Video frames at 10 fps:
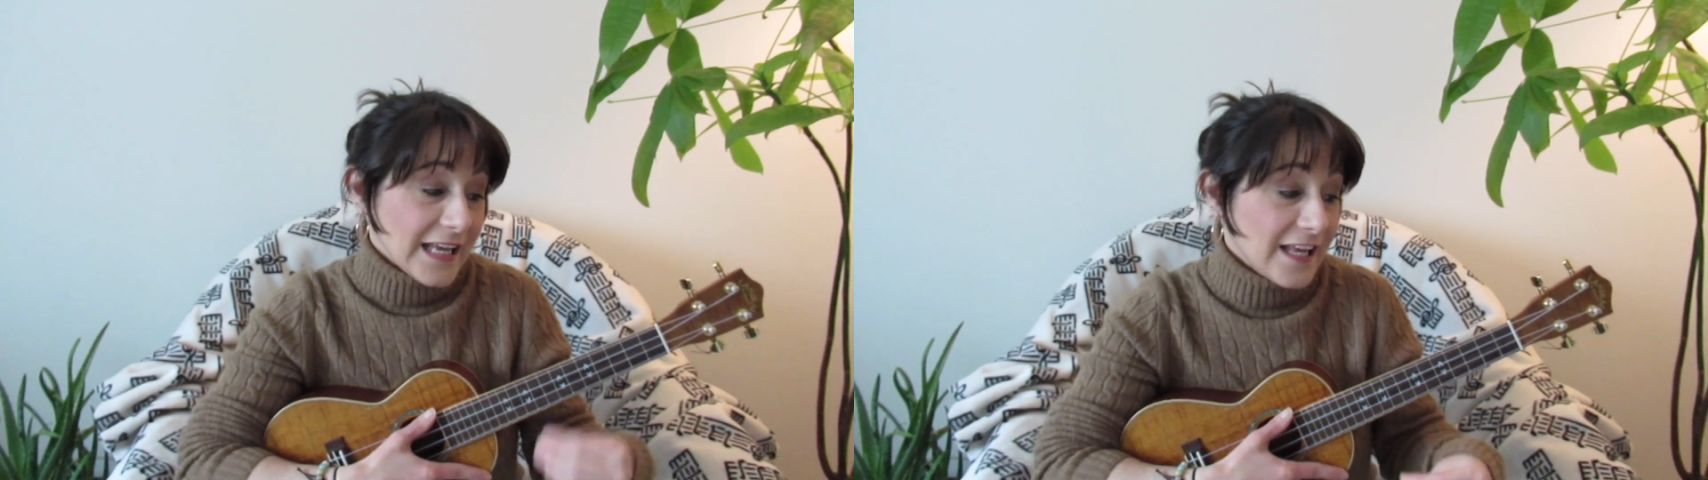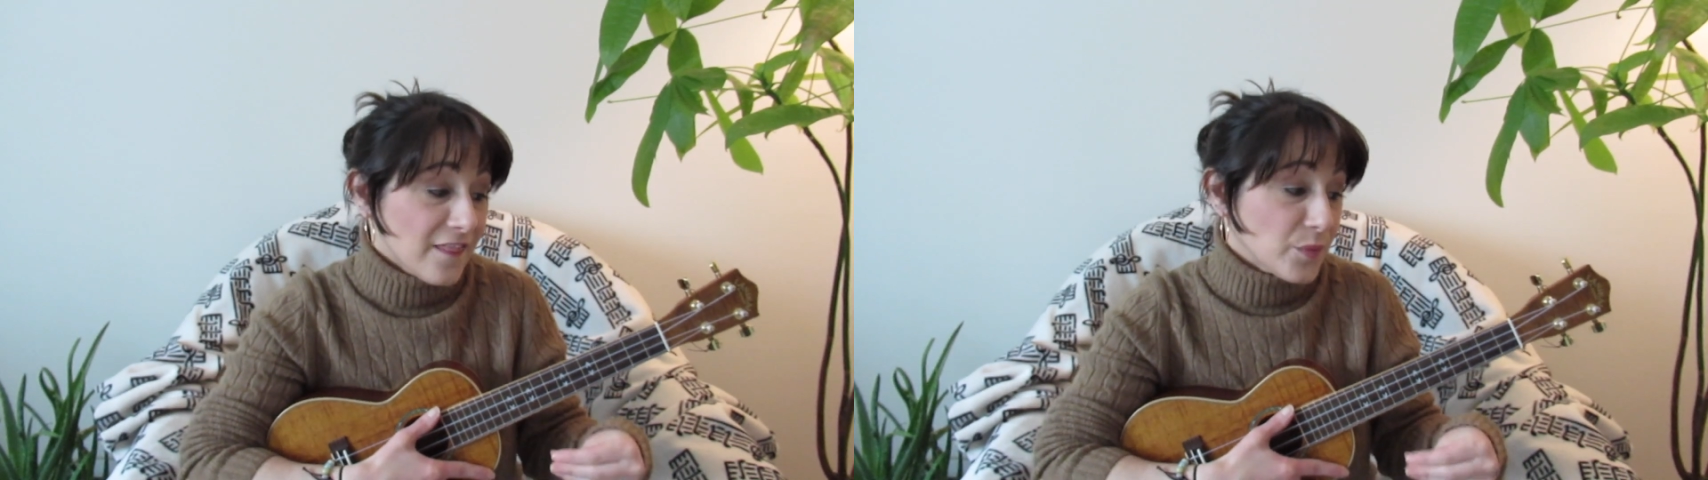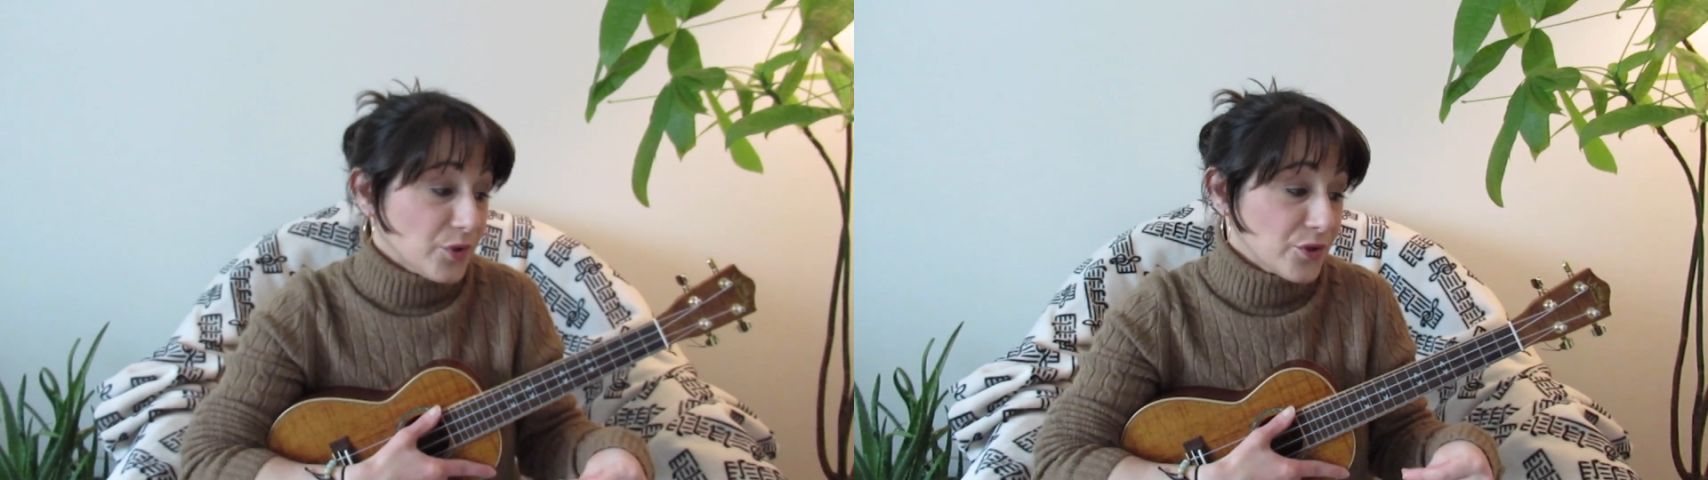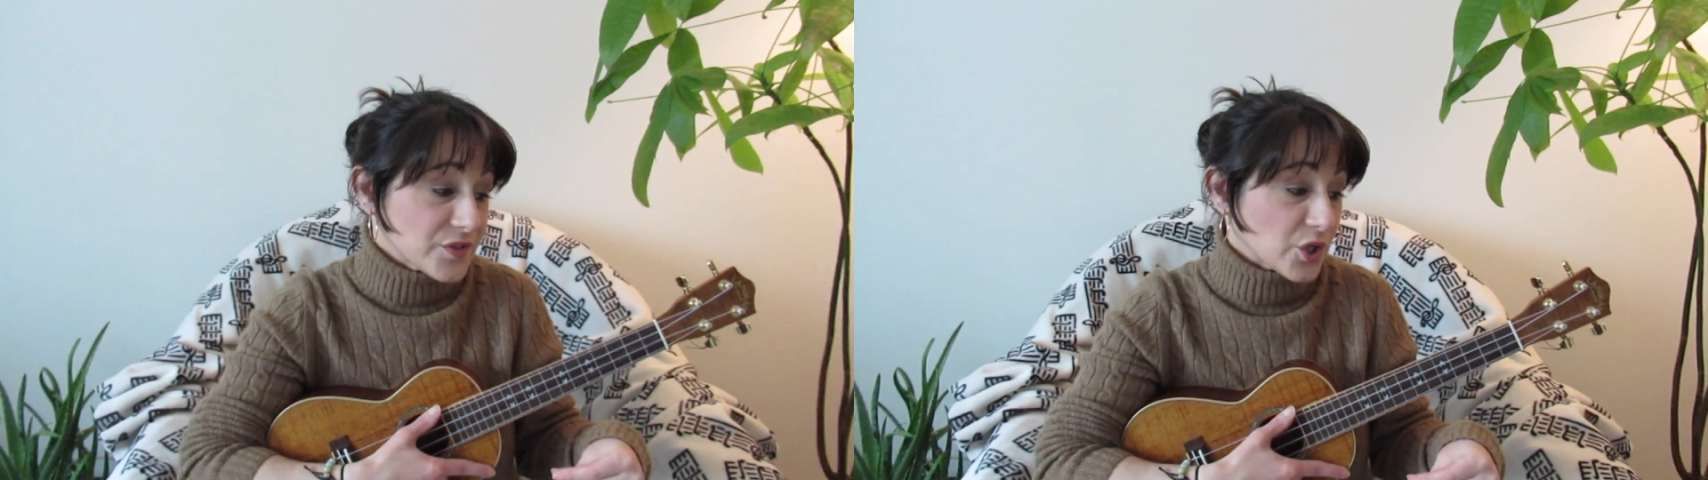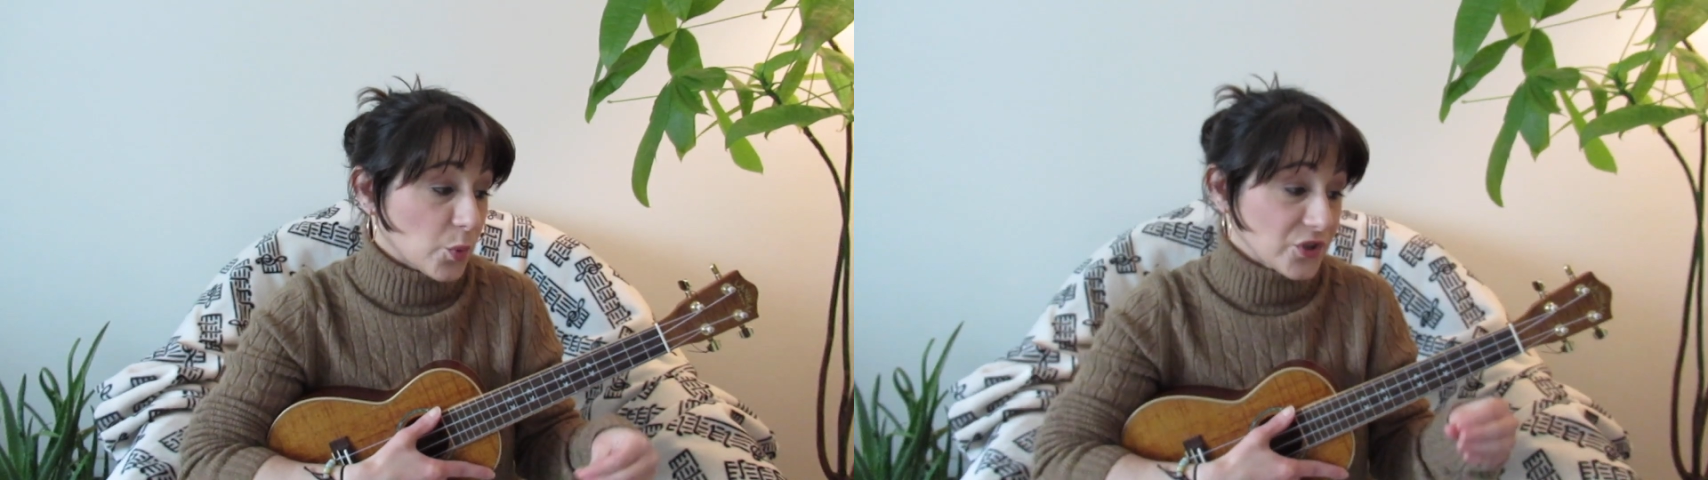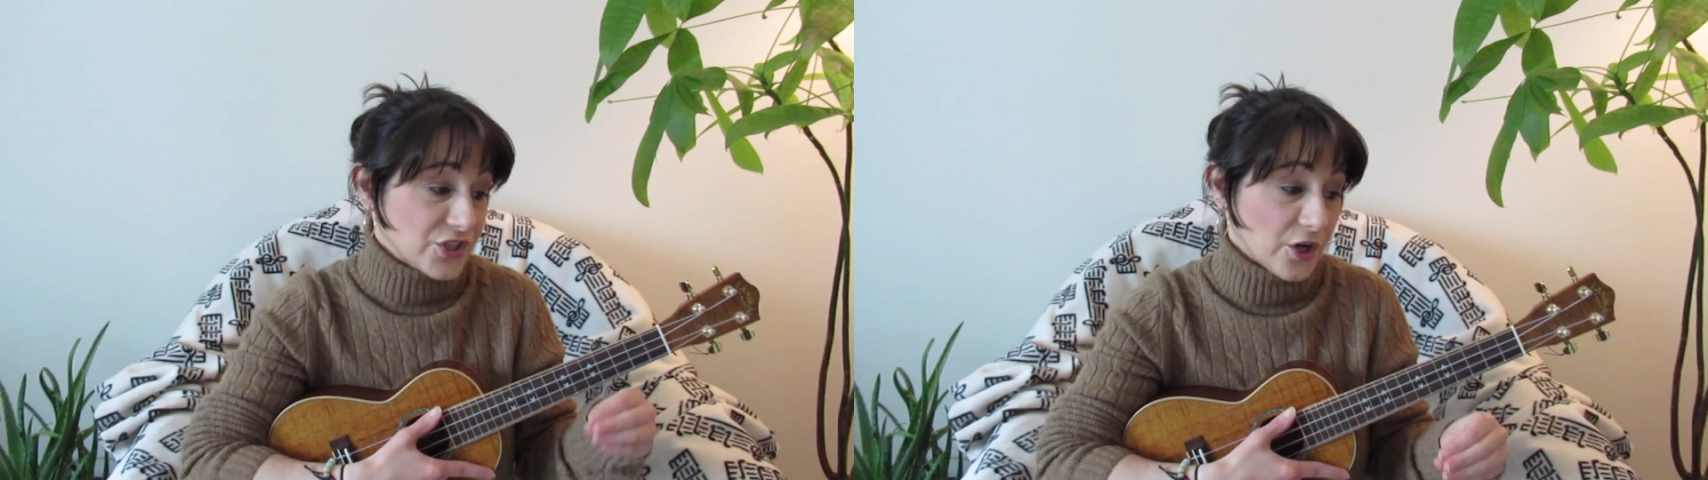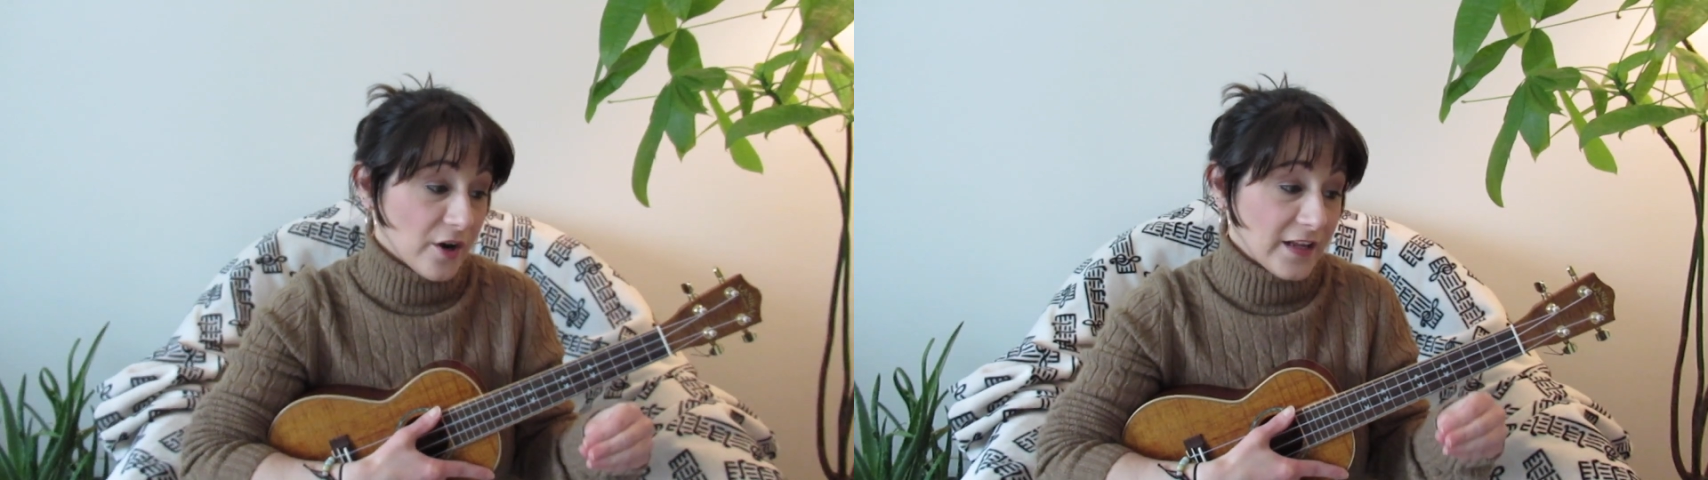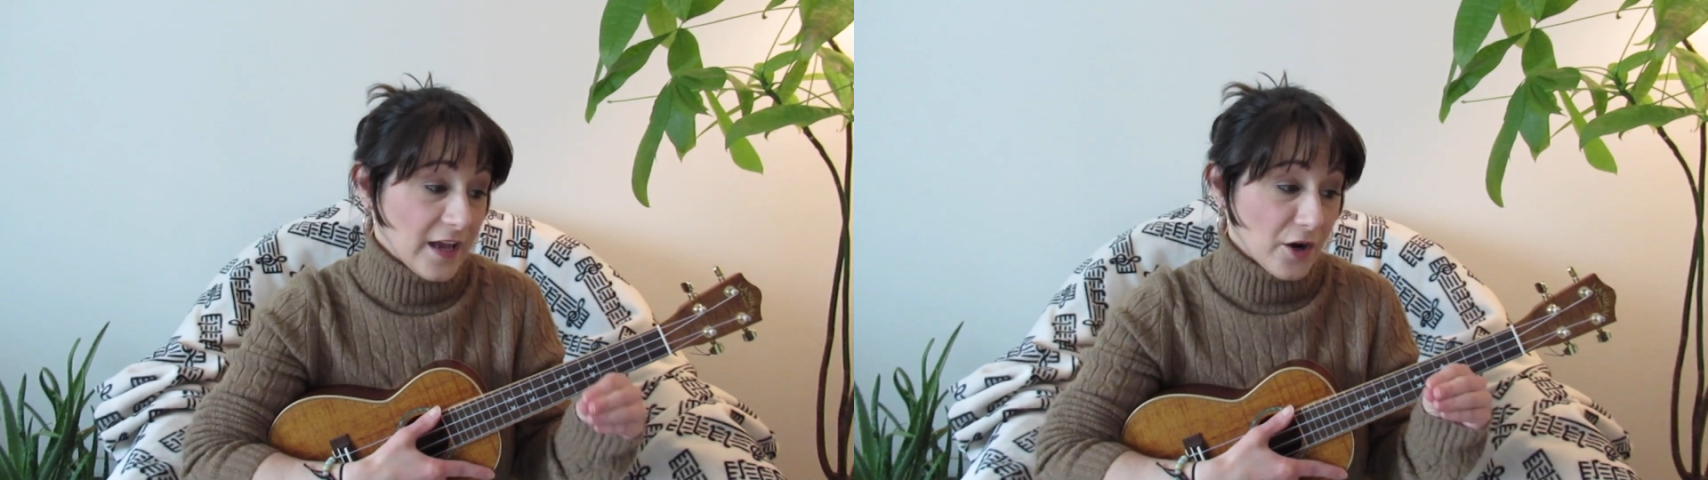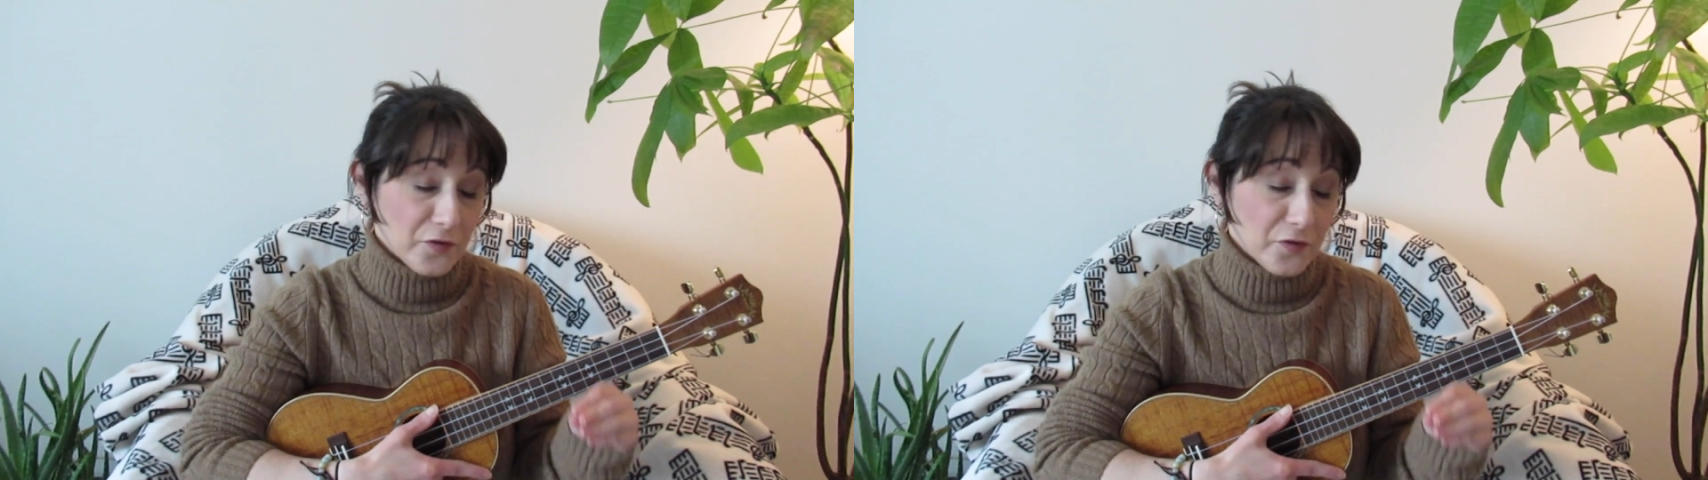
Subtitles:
In the music, we're starting at